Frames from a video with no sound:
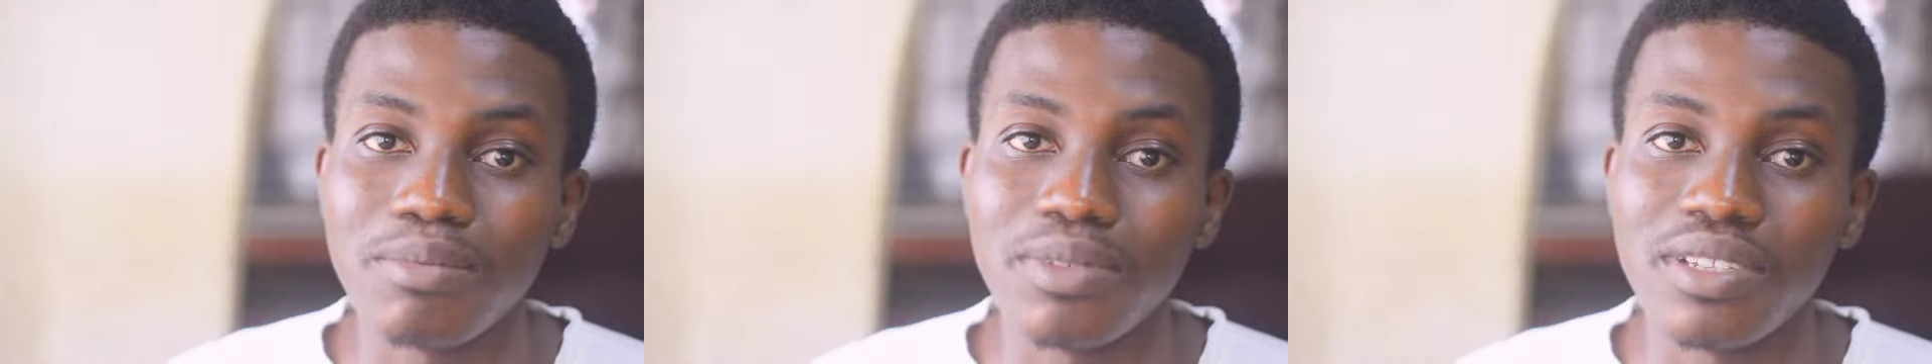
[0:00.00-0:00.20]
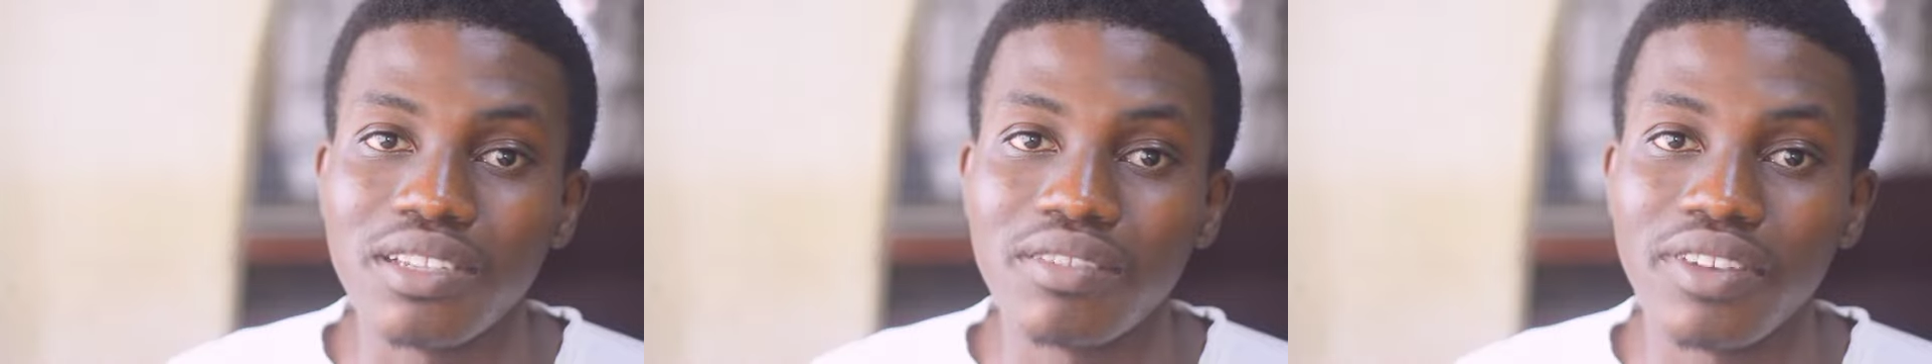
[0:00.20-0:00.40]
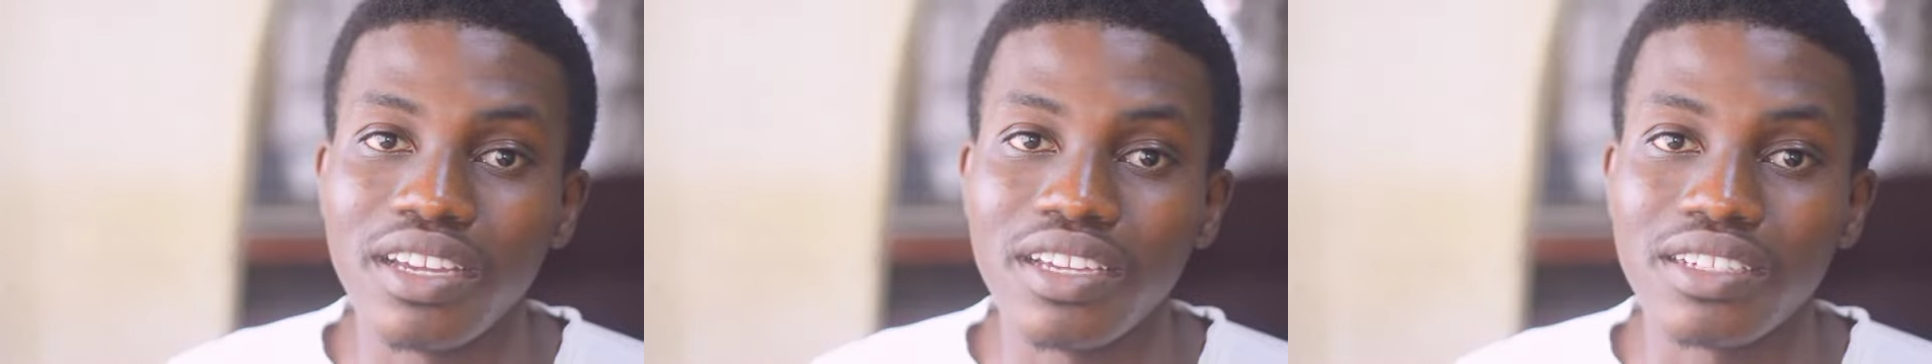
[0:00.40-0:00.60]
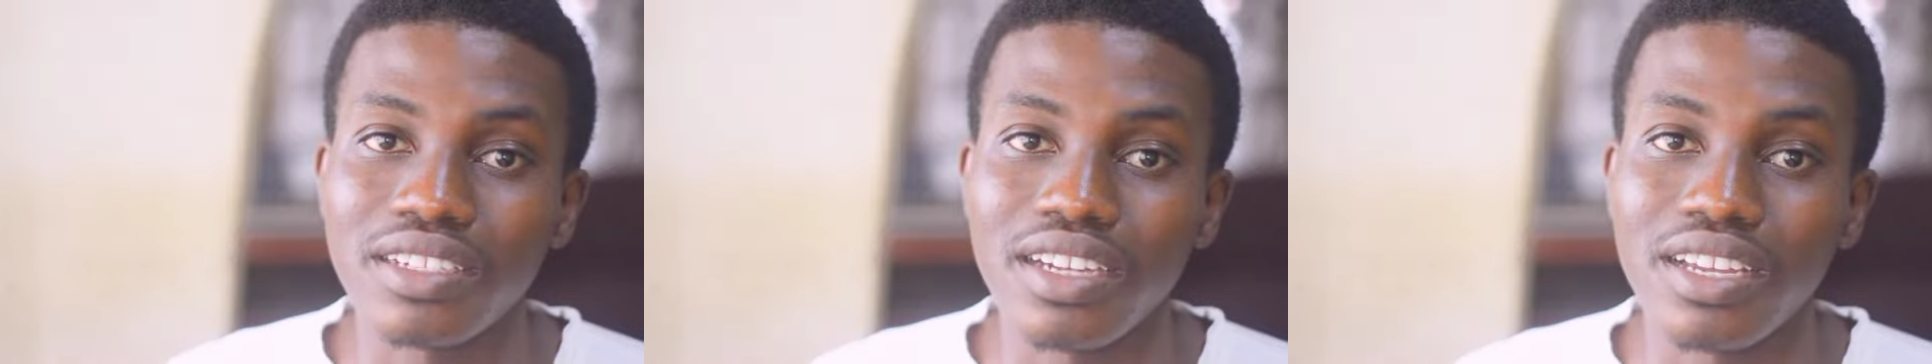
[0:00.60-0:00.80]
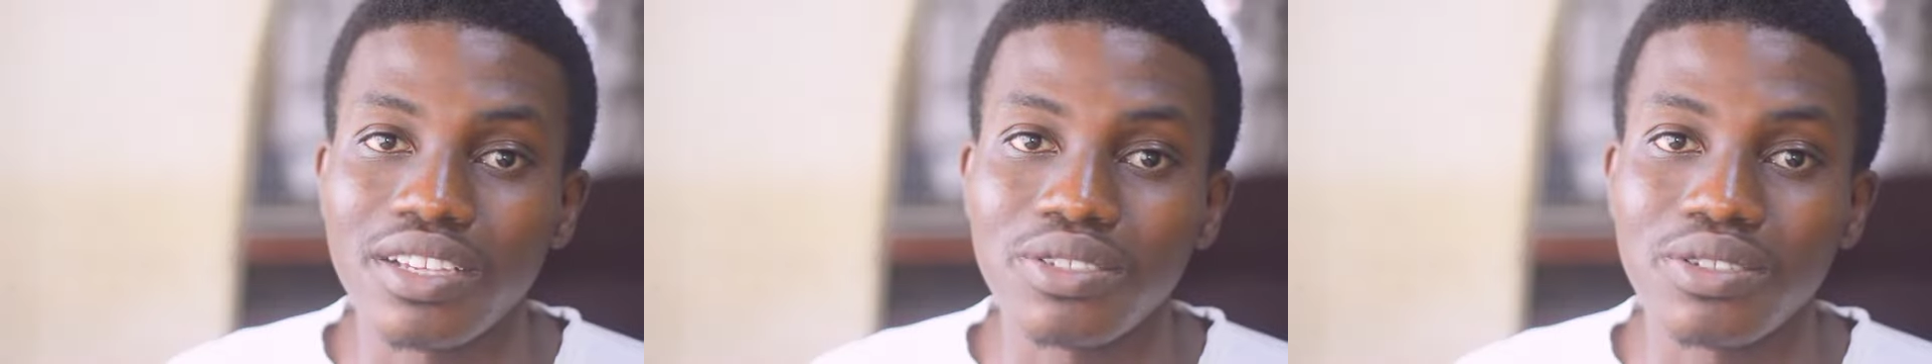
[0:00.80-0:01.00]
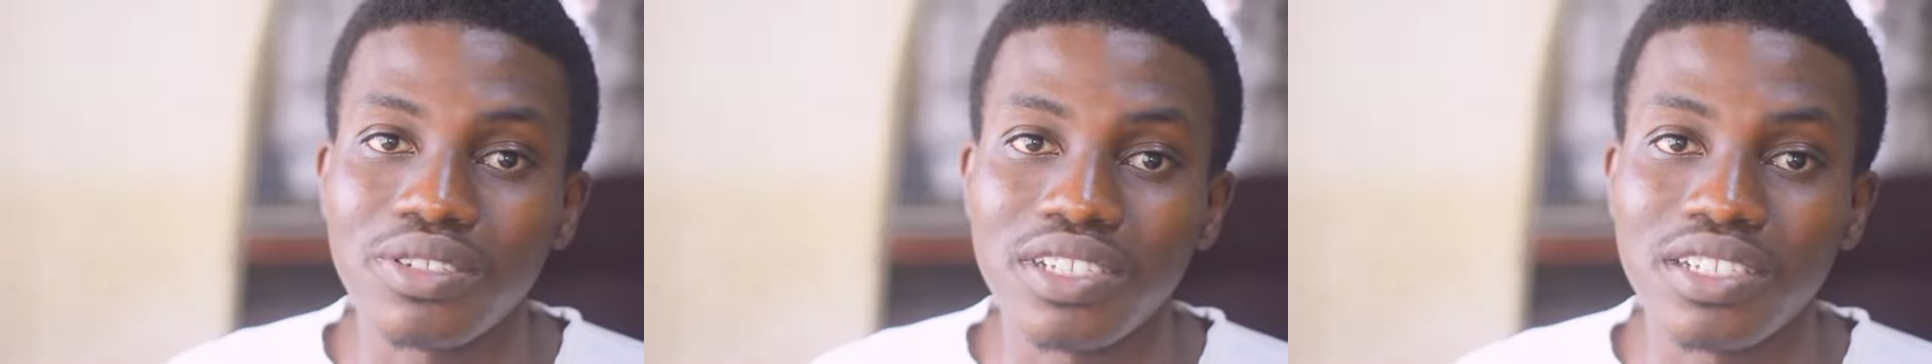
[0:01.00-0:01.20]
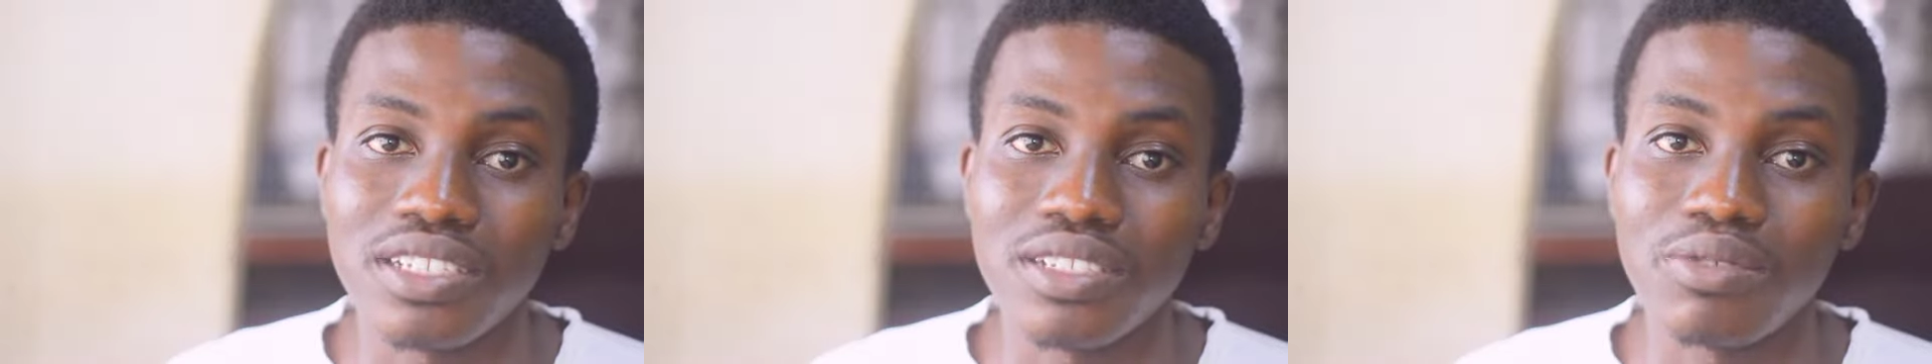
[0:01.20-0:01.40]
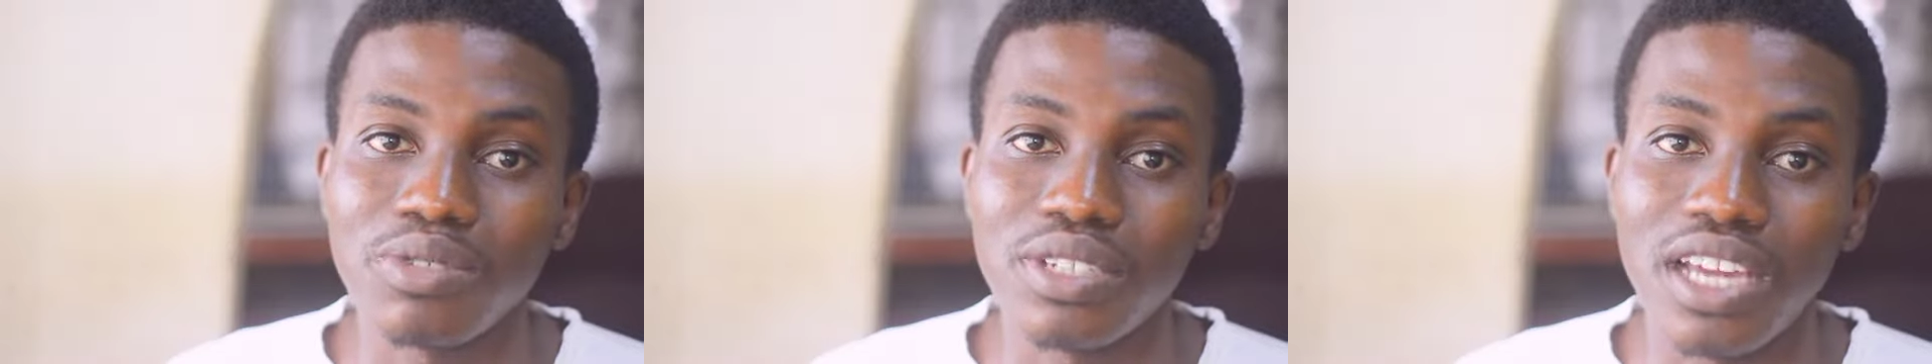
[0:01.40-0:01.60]
believer in Christ
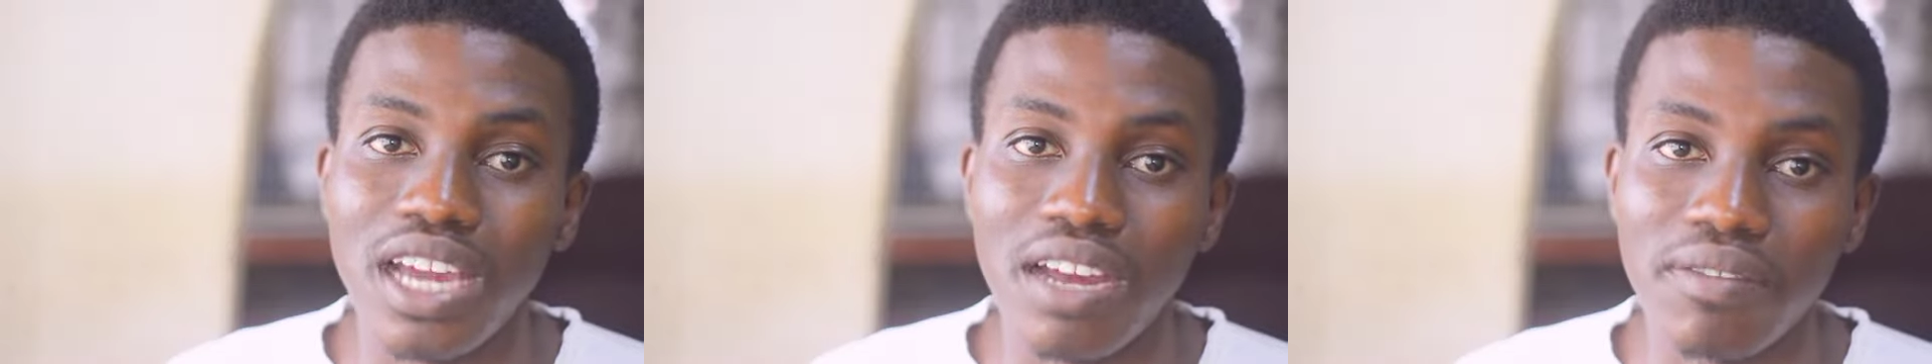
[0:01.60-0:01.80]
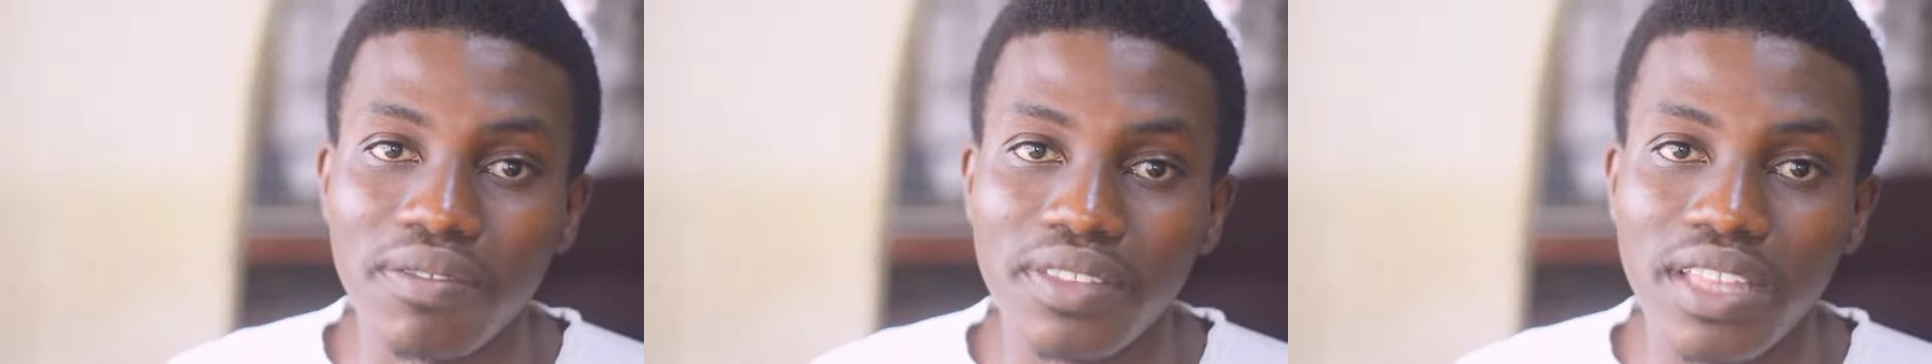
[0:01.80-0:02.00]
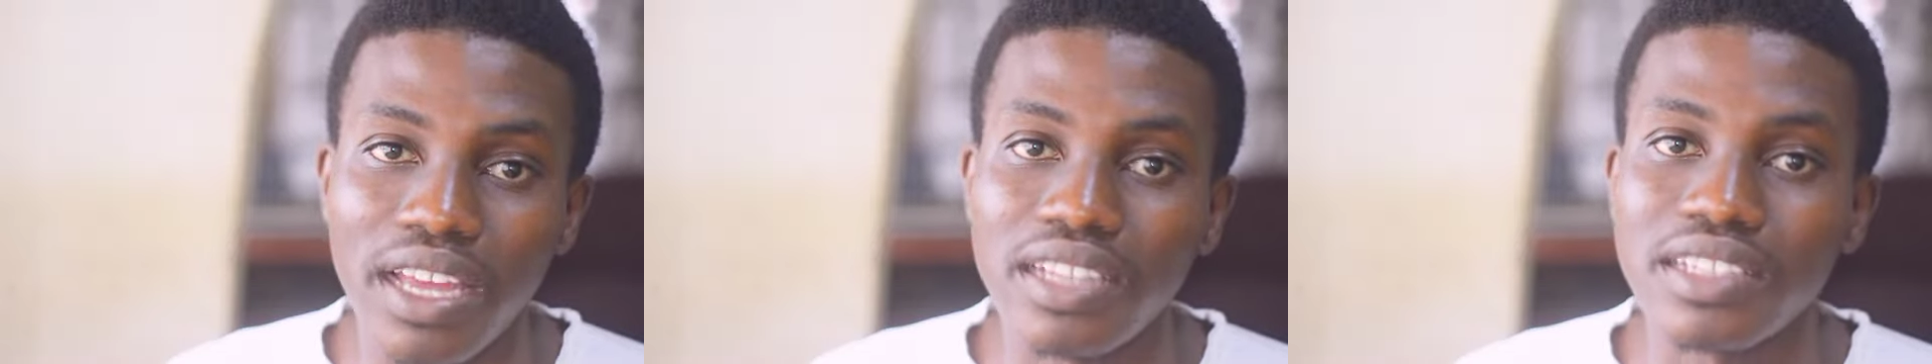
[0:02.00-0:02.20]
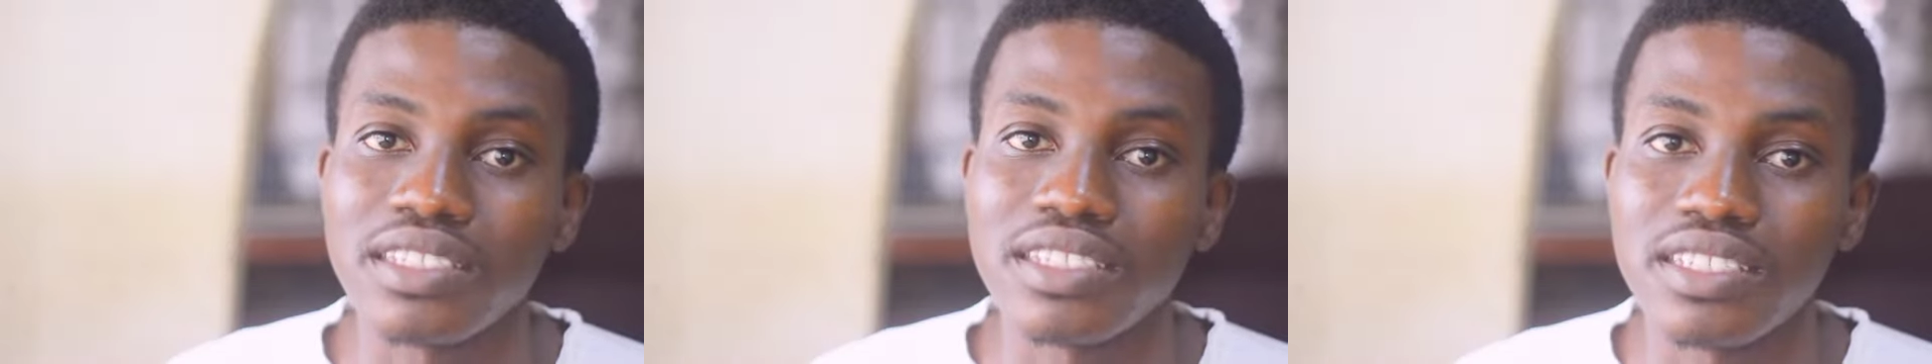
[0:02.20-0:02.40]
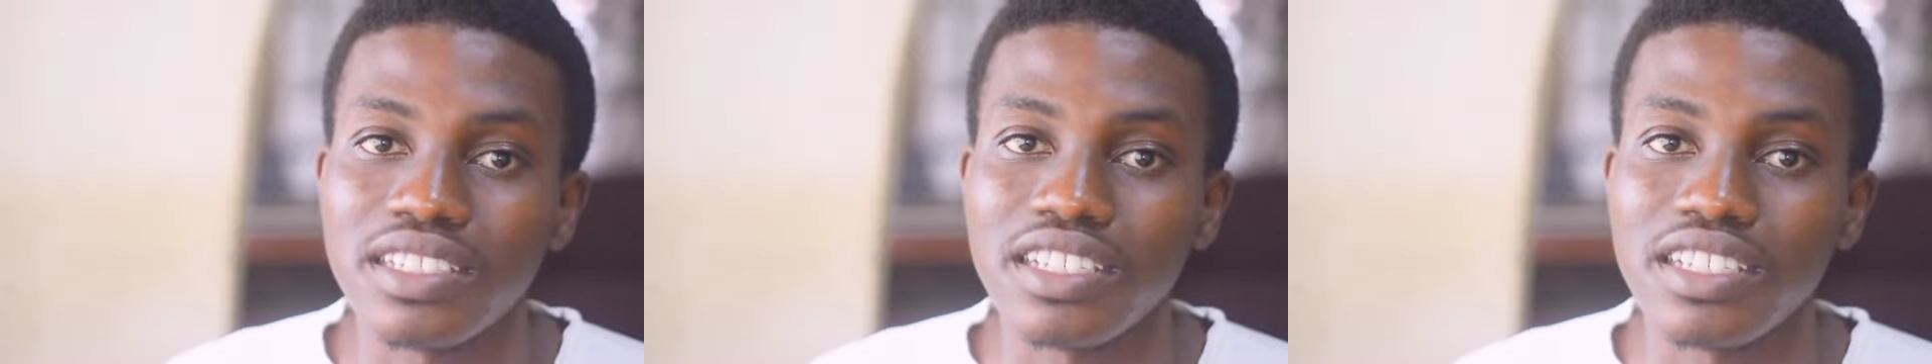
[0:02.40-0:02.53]
already, we have that.